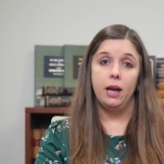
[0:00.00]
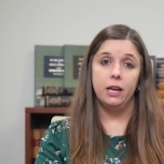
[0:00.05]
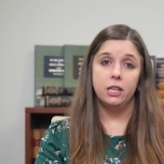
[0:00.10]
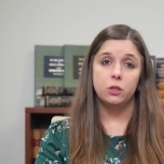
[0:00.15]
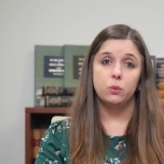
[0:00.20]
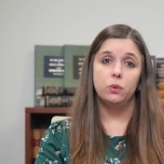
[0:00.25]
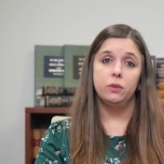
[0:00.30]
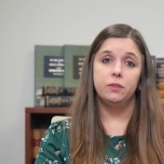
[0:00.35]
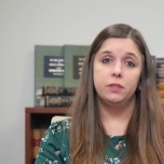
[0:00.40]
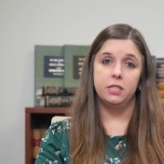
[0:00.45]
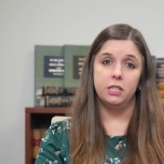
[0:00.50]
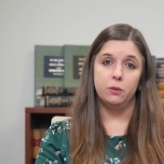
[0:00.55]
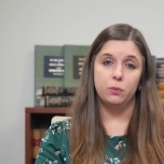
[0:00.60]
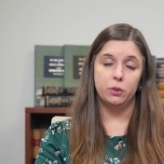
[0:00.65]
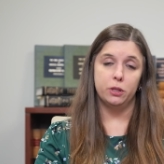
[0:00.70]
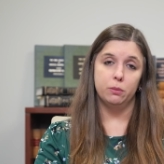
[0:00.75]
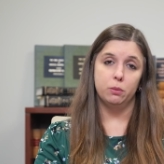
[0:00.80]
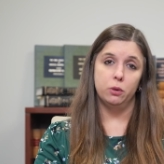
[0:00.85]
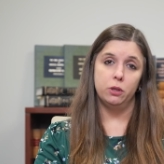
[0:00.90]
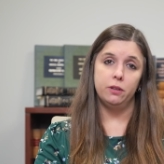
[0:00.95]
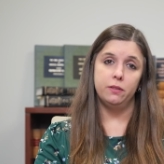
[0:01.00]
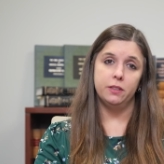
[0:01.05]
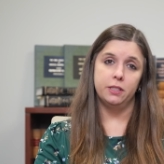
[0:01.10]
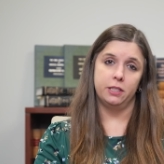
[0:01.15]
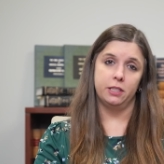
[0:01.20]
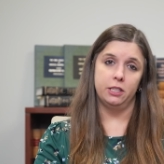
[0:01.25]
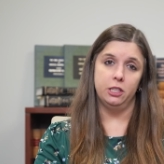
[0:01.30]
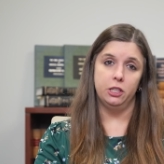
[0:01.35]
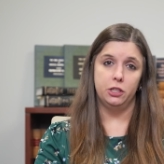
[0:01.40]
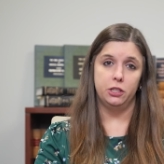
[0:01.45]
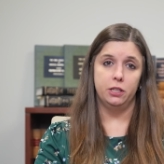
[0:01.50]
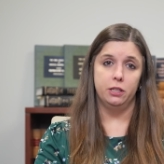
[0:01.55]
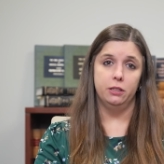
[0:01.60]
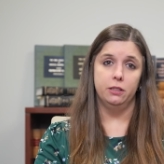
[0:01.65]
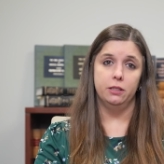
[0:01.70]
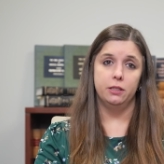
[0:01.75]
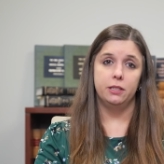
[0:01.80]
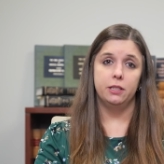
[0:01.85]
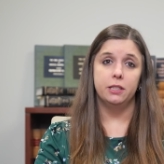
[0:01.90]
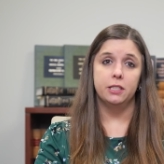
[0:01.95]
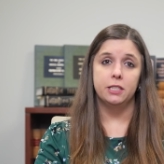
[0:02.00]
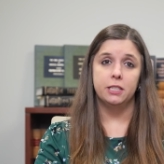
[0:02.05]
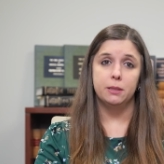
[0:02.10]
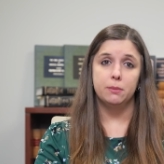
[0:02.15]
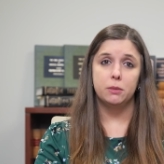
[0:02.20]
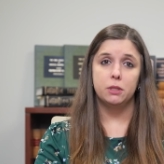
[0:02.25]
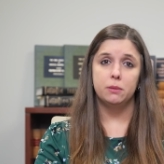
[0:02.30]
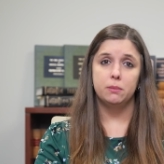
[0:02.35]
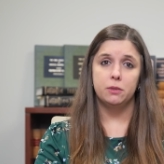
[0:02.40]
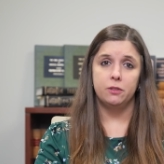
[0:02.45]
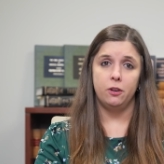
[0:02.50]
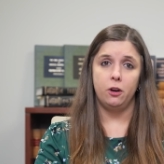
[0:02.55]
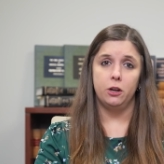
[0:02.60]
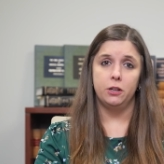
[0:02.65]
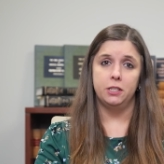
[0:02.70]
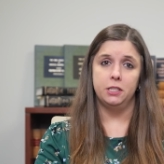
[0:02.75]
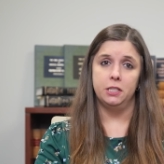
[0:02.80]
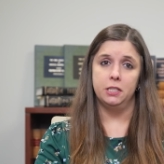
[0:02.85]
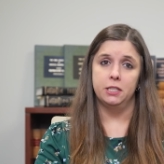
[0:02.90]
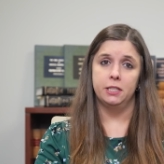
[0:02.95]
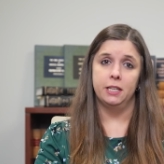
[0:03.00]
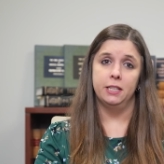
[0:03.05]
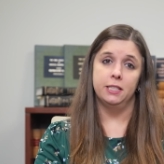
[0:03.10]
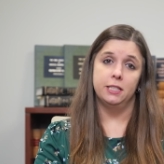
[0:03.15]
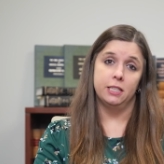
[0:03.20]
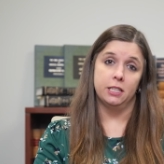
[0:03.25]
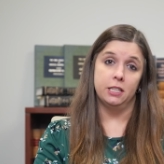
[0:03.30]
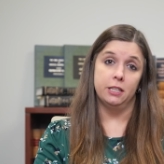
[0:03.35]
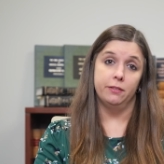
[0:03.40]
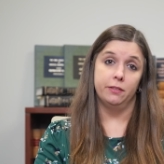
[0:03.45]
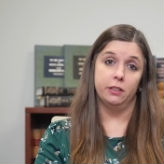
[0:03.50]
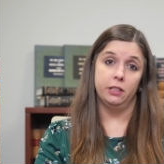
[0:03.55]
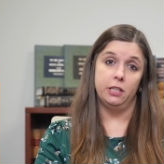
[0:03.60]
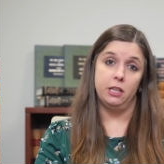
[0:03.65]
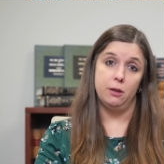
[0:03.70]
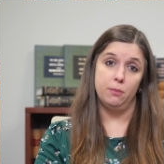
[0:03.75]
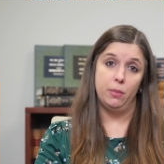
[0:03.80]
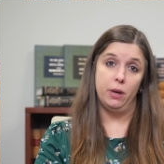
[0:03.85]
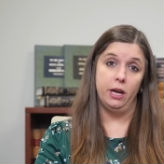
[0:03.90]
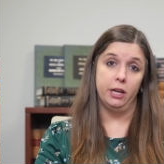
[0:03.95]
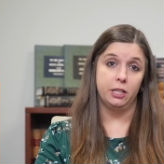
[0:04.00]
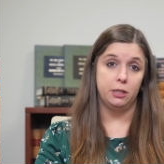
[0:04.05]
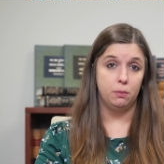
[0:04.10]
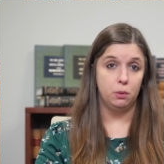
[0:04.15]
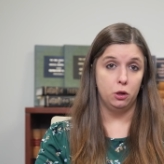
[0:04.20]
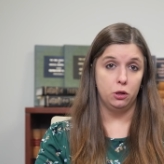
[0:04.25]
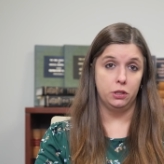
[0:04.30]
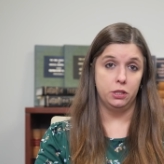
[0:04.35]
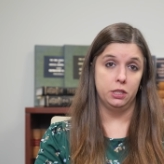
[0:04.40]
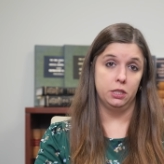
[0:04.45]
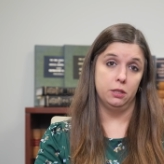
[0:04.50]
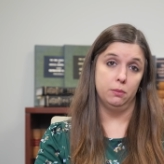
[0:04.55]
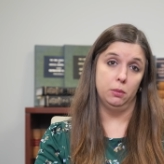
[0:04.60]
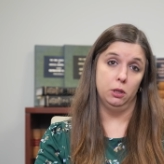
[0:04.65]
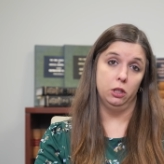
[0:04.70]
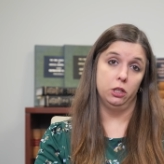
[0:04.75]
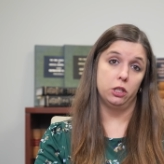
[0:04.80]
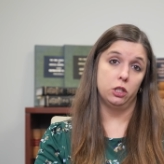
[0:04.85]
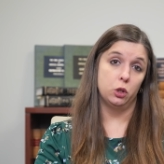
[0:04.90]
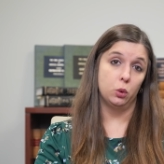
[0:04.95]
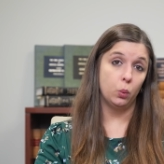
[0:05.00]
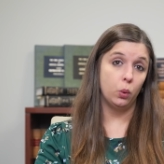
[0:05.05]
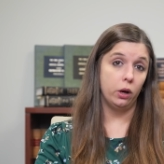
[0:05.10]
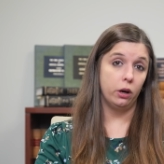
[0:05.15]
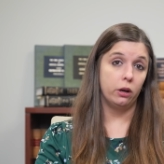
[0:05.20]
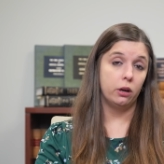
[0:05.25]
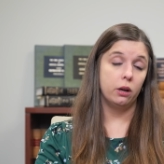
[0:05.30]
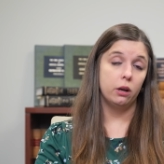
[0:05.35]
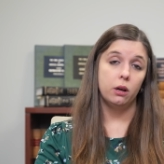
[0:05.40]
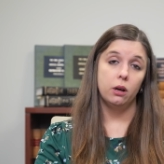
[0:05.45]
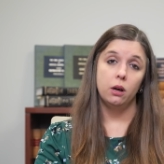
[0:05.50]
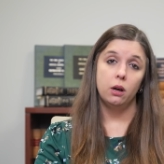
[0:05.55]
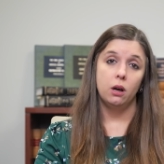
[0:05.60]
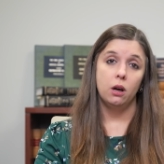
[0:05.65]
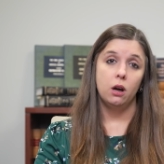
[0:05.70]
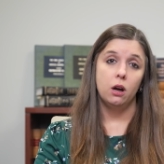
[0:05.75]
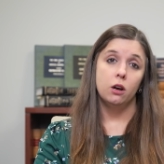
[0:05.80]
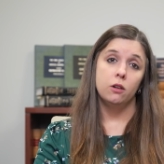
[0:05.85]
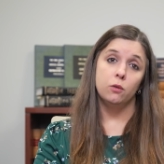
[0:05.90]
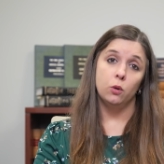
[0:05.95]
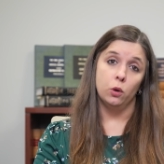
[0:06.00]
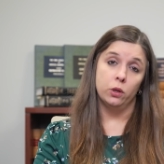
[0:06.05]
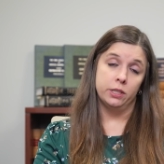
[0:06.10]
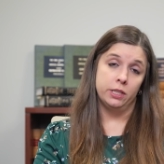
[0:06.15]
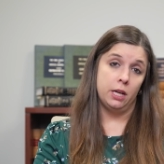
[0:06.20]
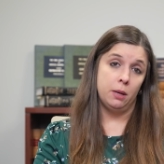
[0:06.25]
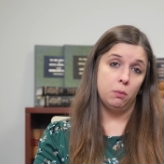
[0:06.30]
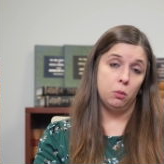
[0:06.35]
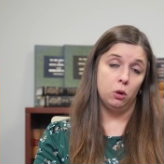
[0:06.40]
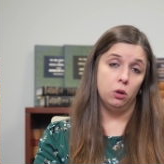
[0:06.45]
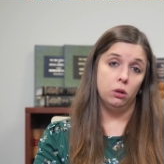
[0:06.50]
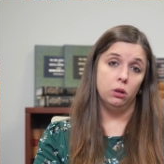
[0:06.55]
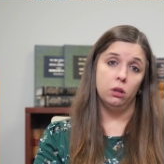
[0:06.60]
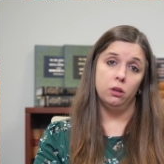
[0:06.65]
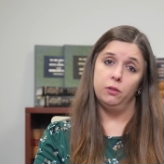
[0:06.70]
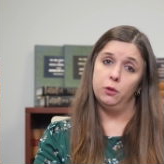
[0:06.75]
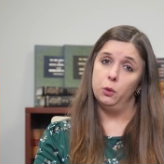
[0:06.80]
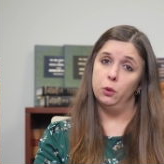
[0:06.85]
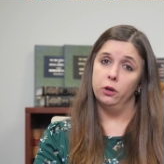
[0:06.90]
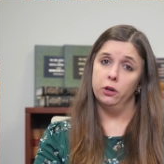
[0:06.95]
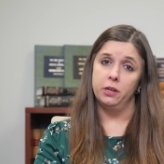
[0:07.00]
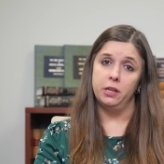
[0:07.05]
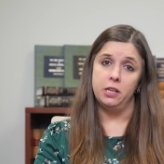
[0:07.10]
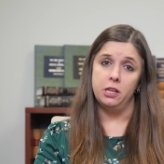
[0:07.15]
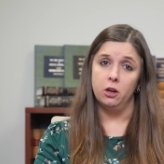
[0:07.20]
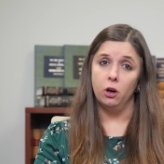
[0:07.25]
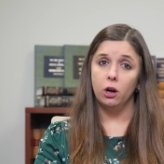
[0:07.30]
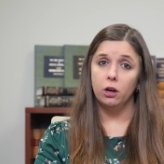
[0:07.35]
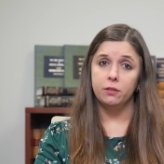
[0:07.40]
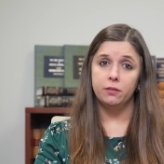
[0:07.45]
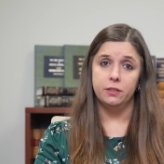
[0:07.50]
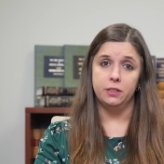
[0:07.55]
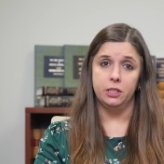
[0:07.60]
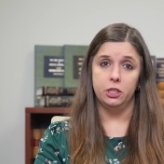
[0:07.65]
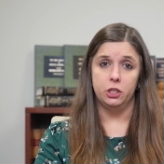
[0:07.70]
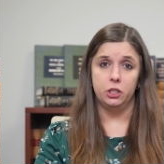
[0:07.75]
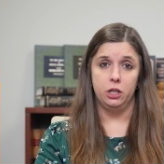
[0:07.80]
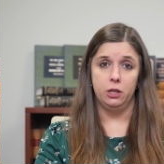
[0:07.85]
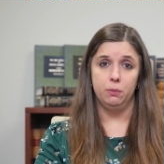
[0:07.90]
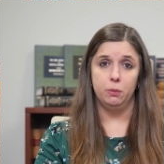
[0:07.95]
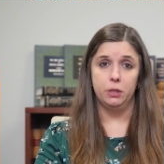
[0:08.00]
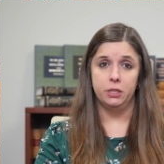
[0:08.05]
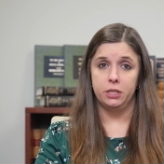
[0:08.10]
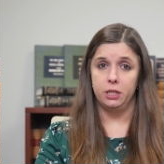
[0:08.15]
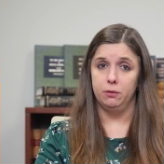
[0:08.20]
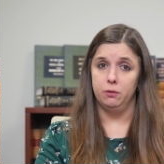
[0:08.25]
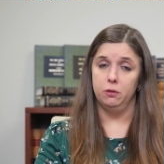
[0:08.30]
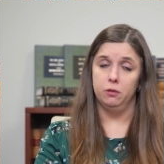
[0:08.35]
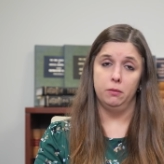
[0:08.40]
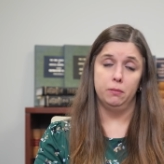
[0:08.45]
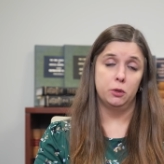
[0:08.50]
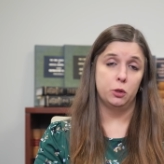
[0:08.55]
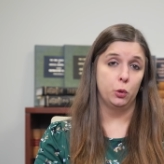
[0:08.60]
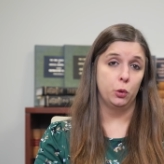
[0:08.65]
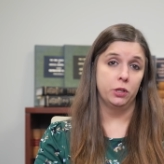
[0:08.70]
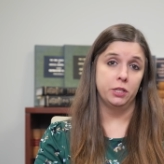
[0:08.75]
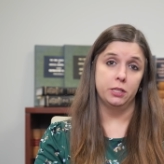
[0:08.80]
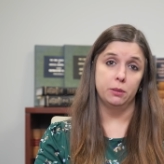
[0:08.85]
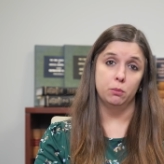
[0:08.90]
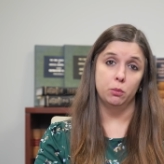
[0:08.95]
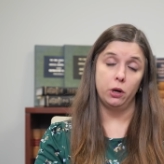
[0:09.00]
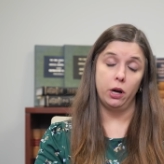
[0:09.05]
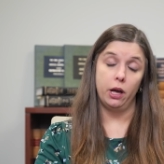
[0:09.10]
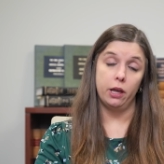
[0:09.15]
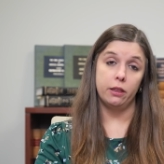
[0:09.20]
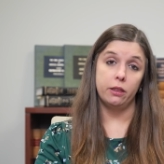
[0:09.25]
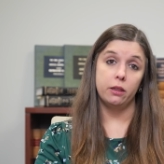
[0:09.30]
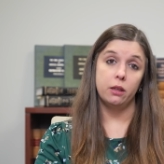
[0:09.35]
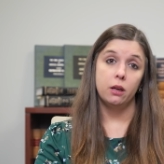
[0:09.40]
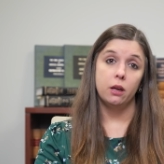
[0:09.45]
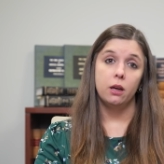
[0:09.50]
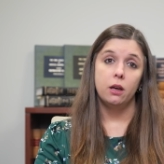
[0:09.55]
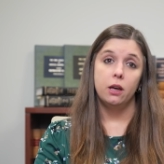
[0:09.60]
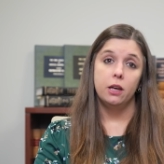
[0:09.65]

As we've seen with the previous conditions, the symptoms of heart disease can significantly impact a person's ability to work. For example, if you are an ER physician but suffer from shortness of breath,